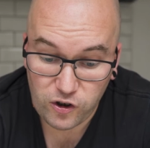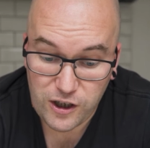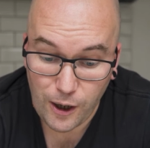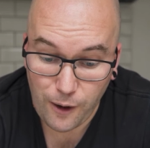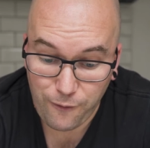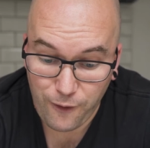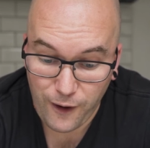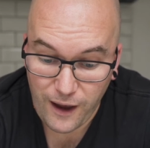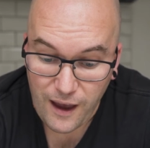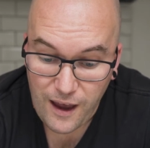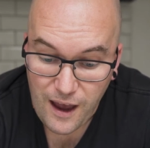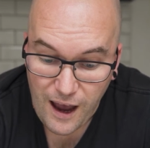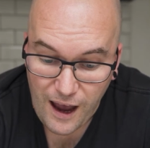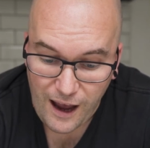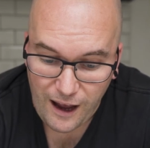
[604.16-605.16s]
tougher,
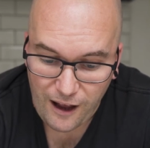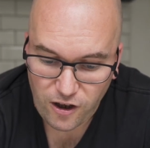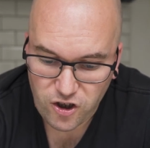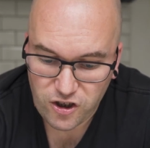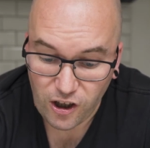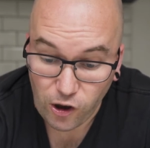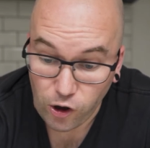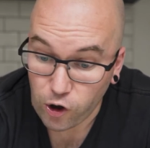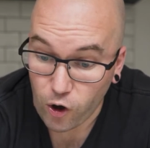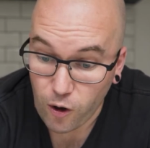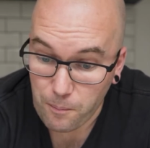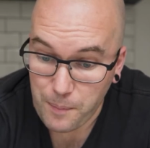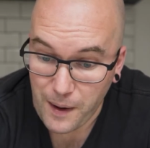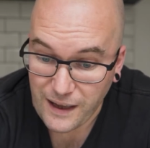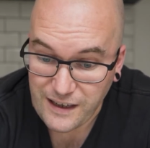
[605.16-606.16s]
just a
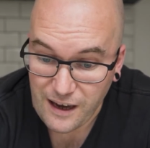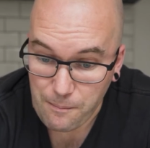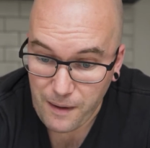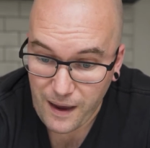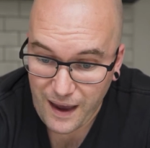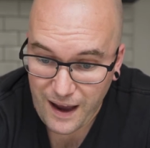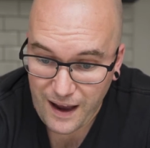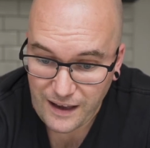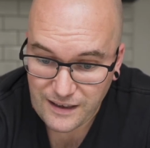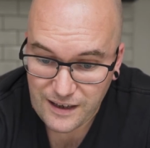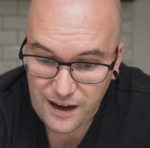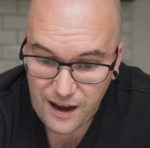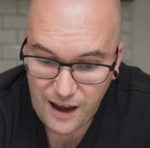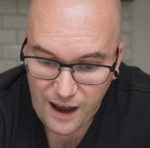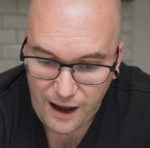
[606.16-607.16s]
lot better made.
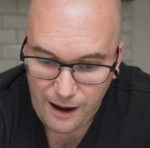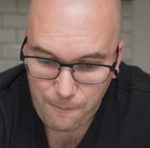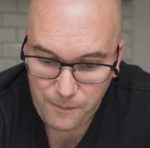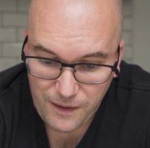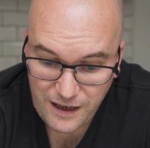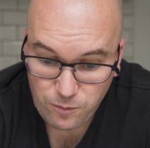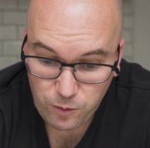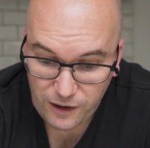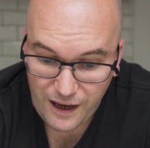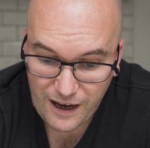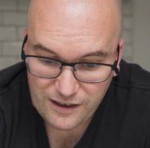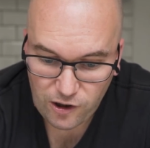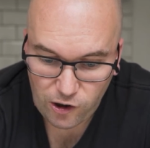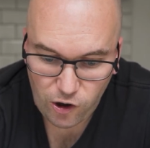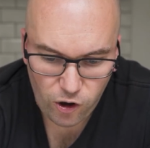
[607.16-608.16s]
These will
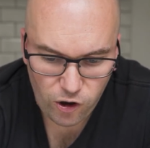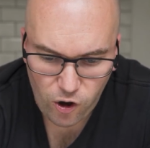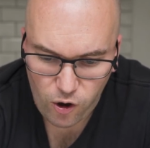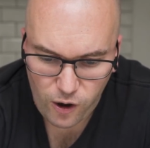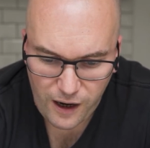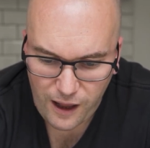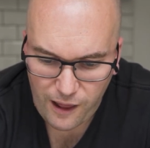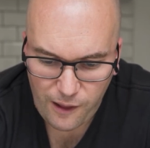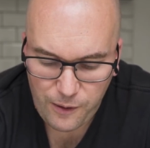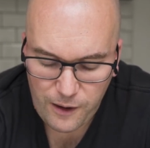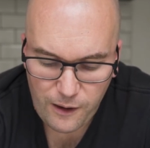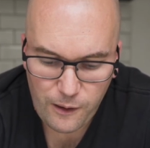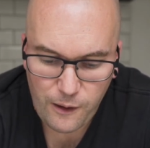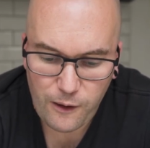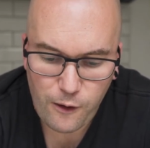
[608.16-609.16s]
last a lot longer.
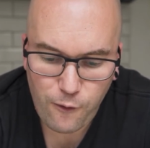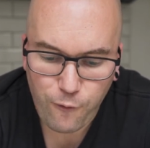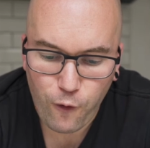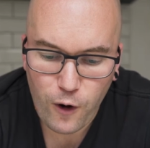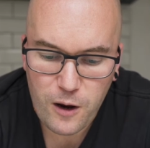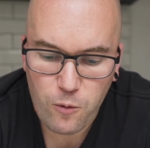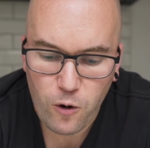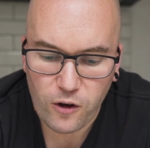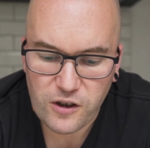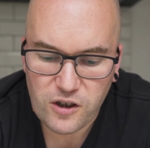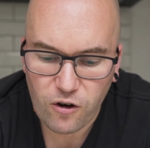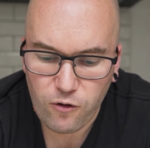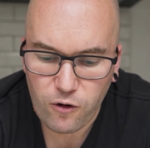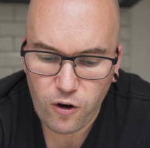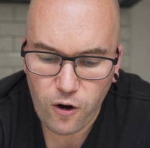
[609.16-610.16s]
The free ones
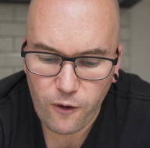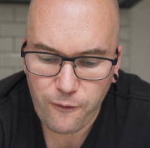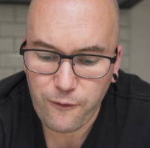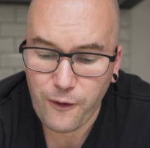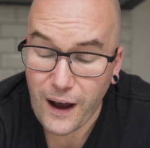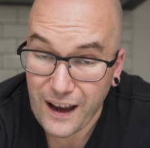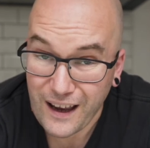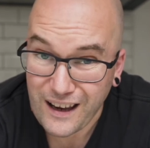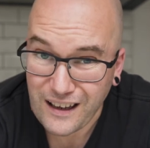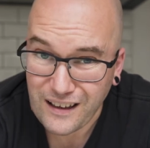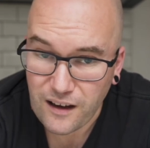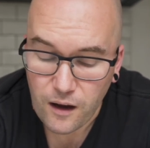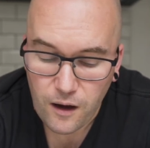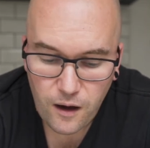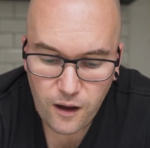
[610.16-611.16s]
are
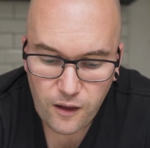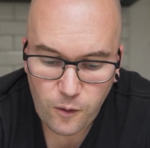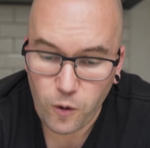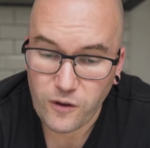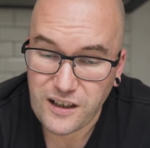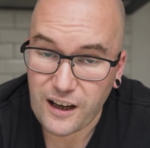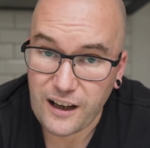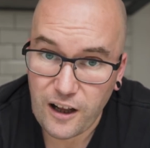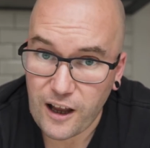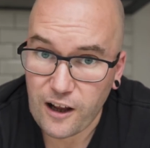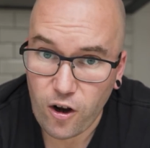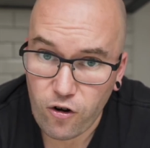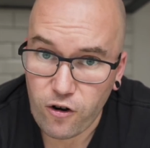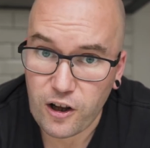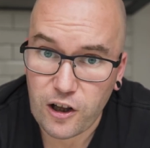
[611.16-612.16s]
fine. The ones that
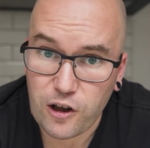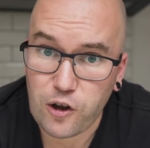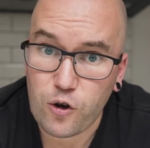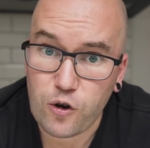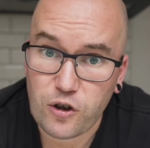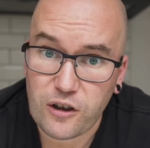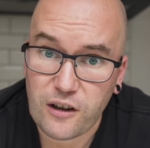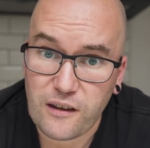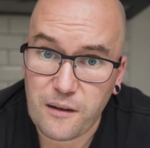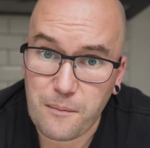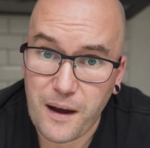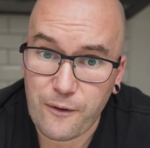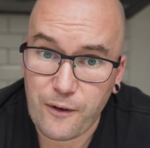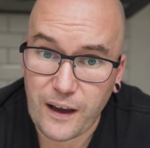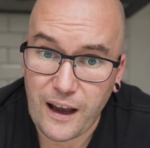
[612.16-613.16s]
are included in the
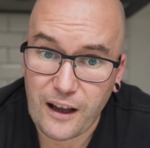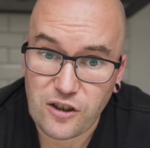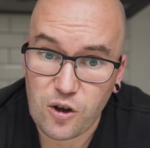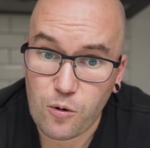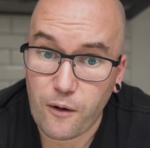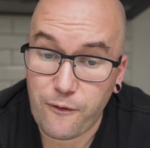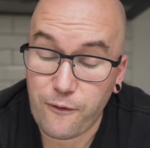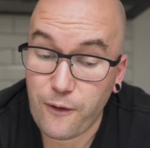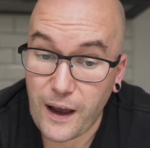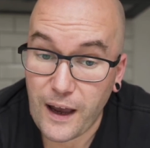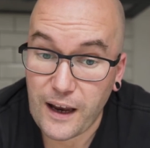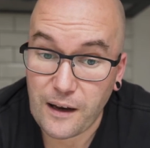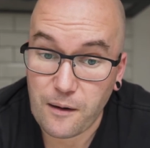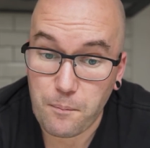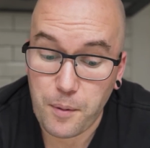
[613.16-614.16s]
Mavic Air 2 are
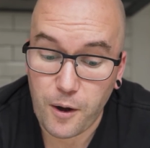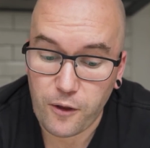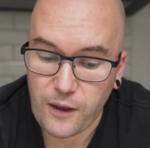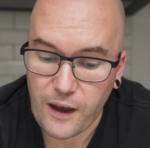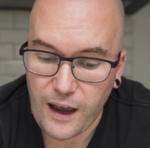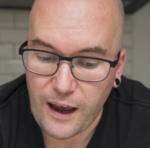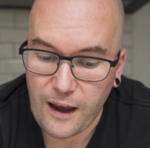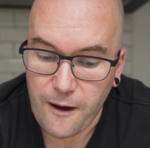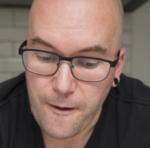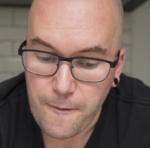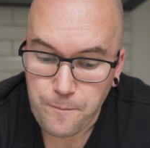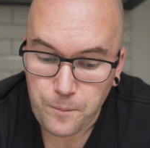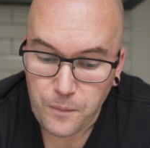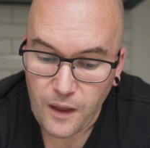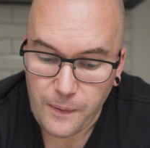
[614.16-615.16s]
fine, but they're
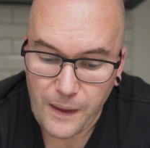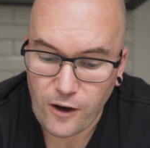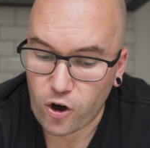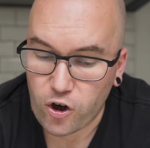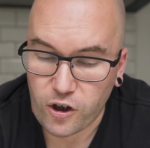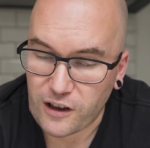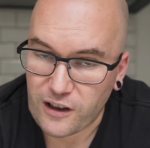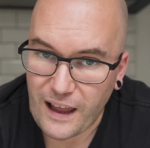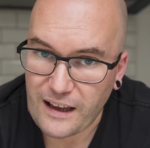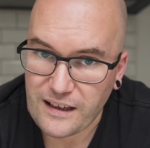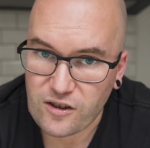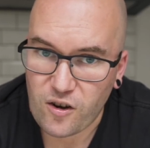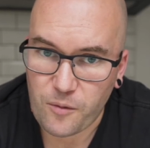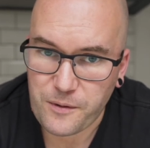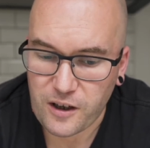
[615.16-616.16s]
not going to
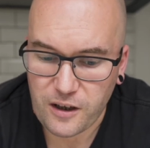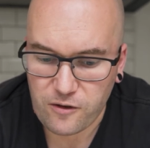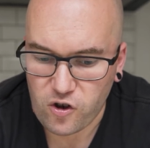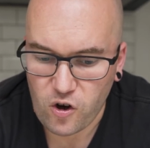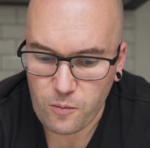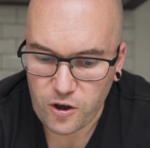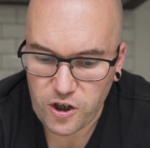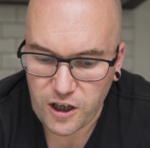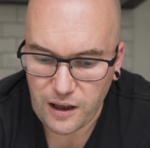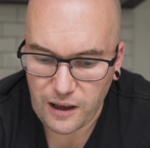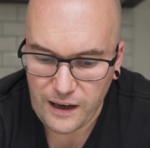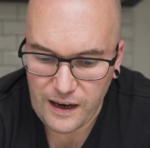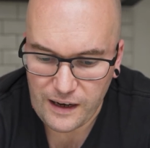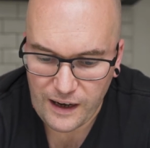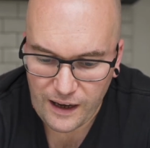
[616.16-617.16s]
last up to too much
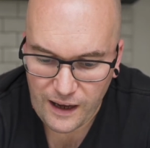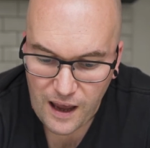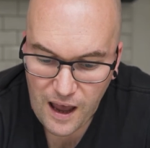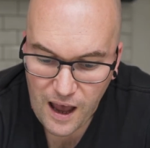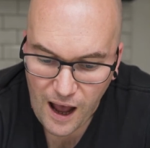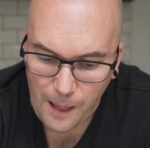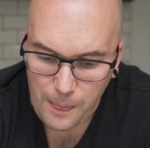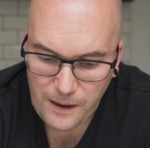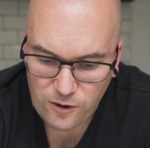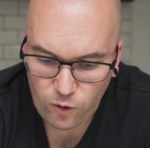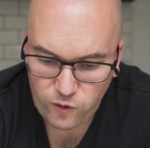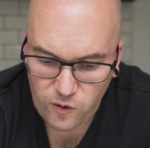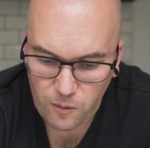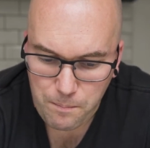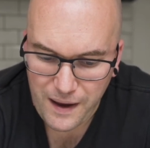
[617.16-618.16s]
cleaning, and there's
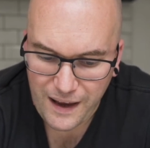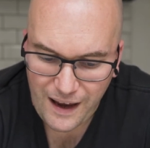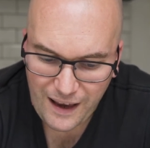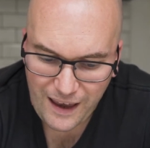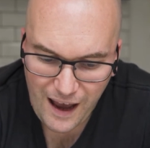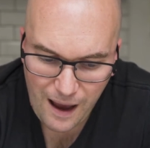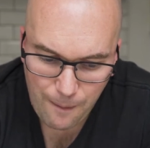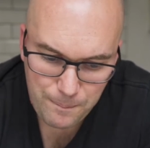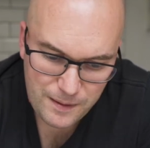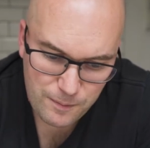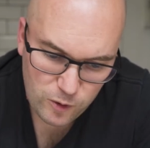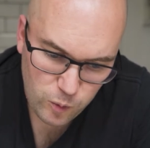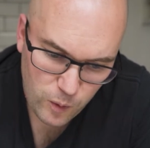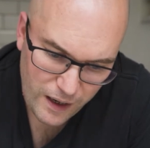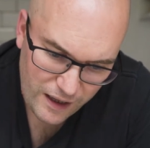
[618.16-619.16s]
also bigger gaps
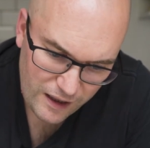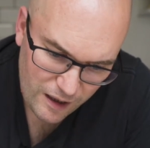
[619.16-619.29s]
between